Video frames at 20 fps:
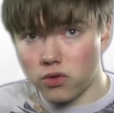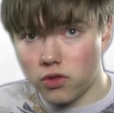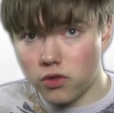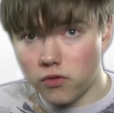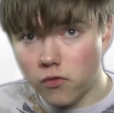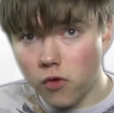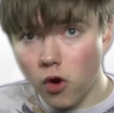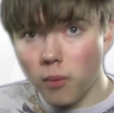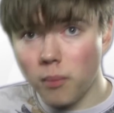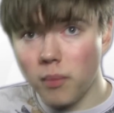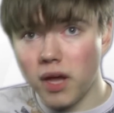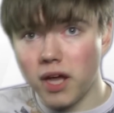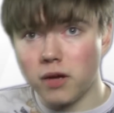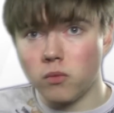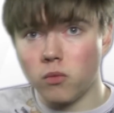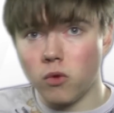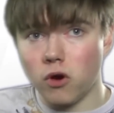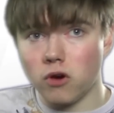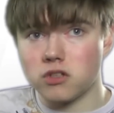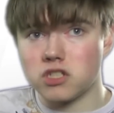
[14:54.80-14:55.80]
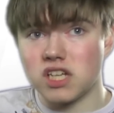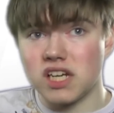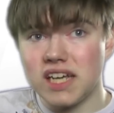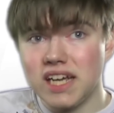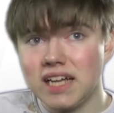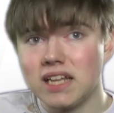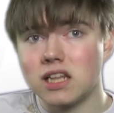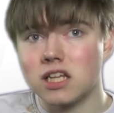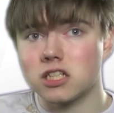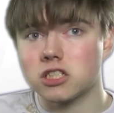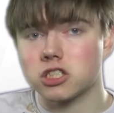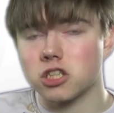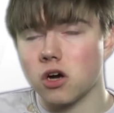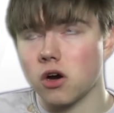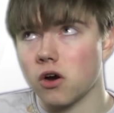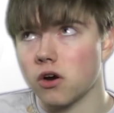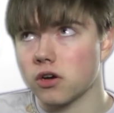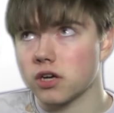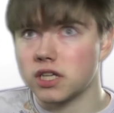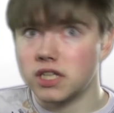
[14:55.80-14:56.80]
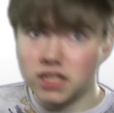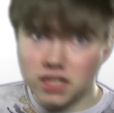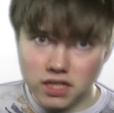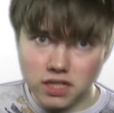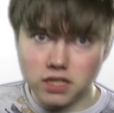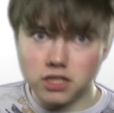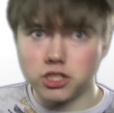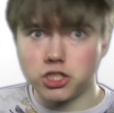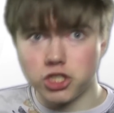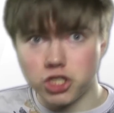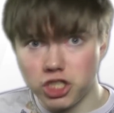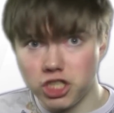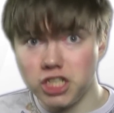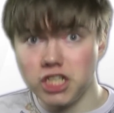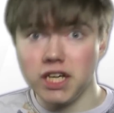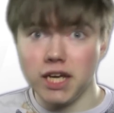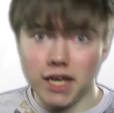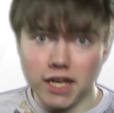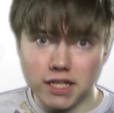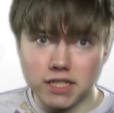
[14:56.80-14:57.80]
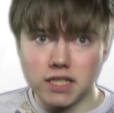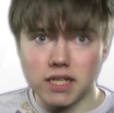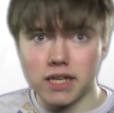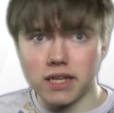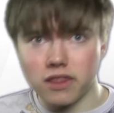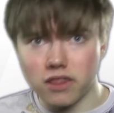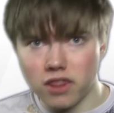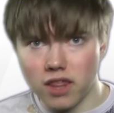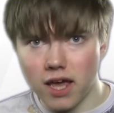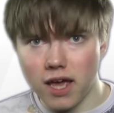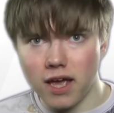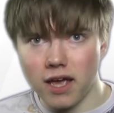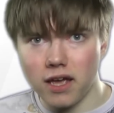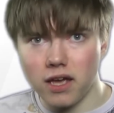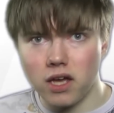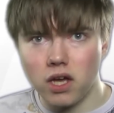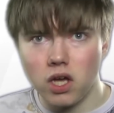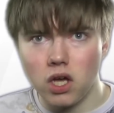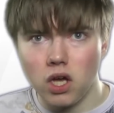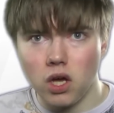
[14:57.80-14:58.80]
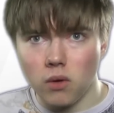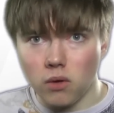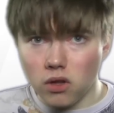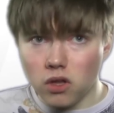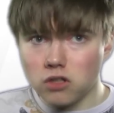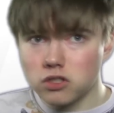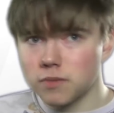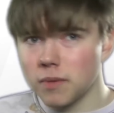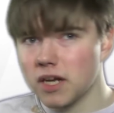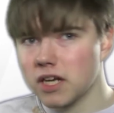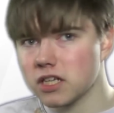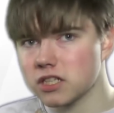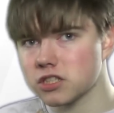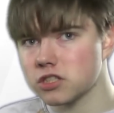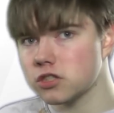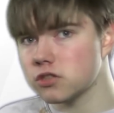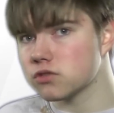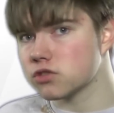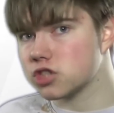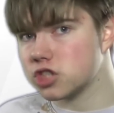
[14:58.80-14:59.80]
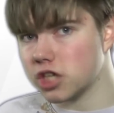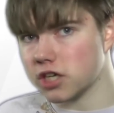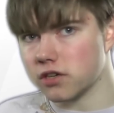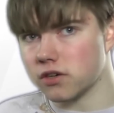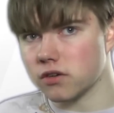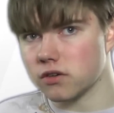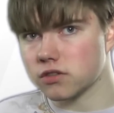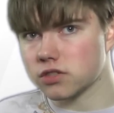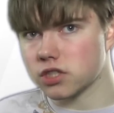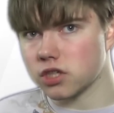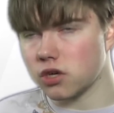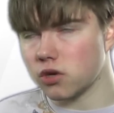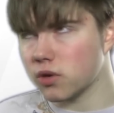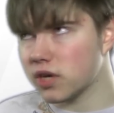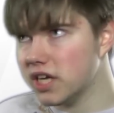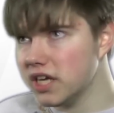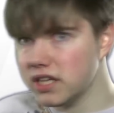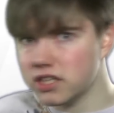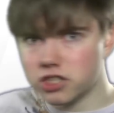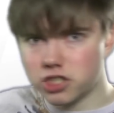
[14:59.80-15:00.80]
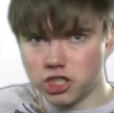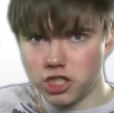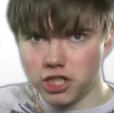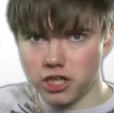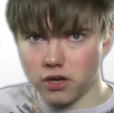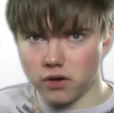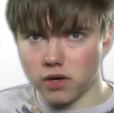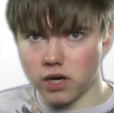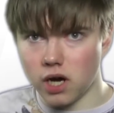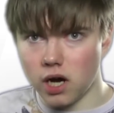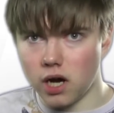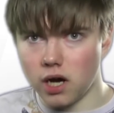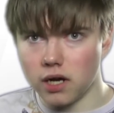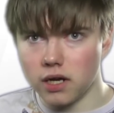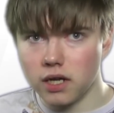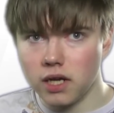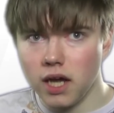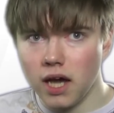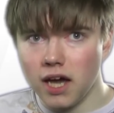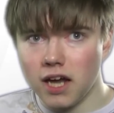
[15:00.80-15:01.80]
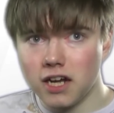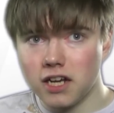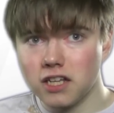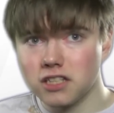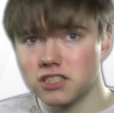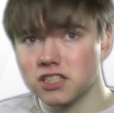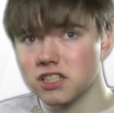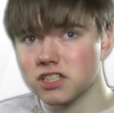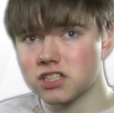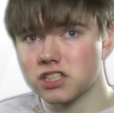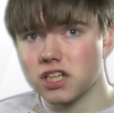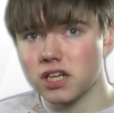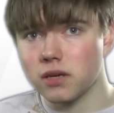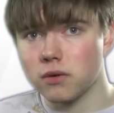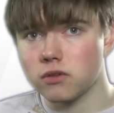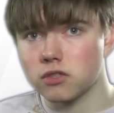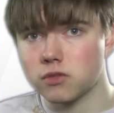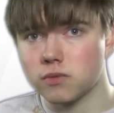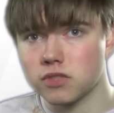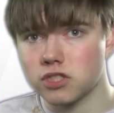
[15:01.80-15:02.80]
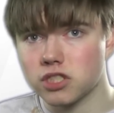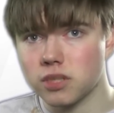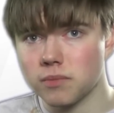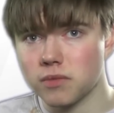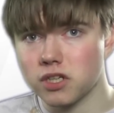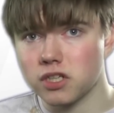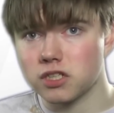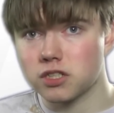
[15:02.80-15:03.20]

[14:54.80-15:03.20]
The four main words in English are he, she, it, and they. Well, Lojban doesn't use gender, so he and she are gone, and it doesn't distinguish when something's